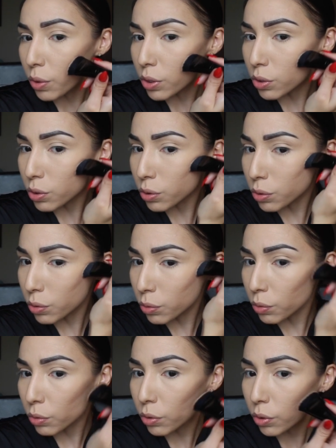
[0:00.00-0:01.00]
going to
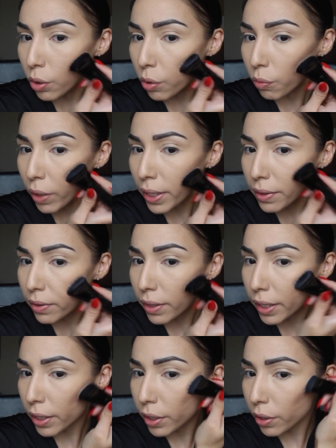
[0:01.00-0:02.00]
go right
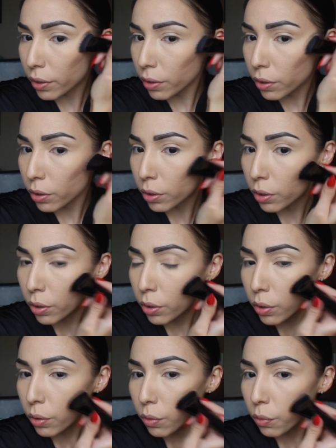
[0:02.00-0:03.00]
there
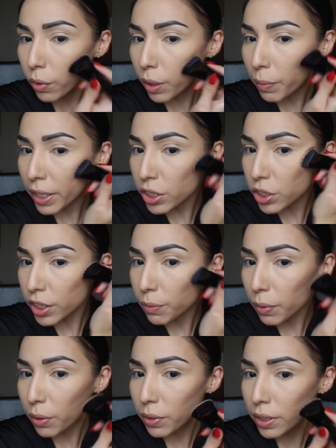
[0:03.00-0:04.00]
where my
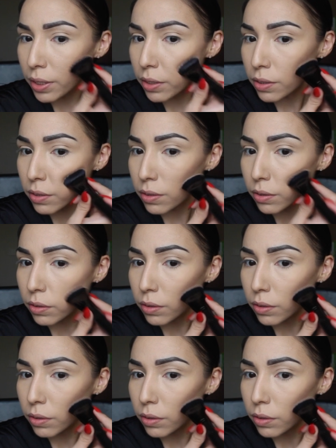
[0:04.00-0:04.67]
cheekbone is.